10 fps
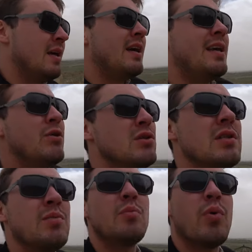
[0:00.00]
It used
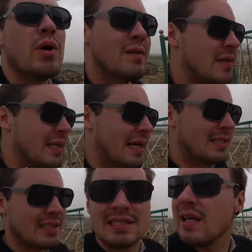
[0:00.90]
to be part of the
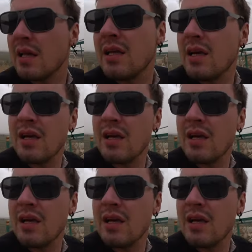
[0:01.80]
Kazakhstan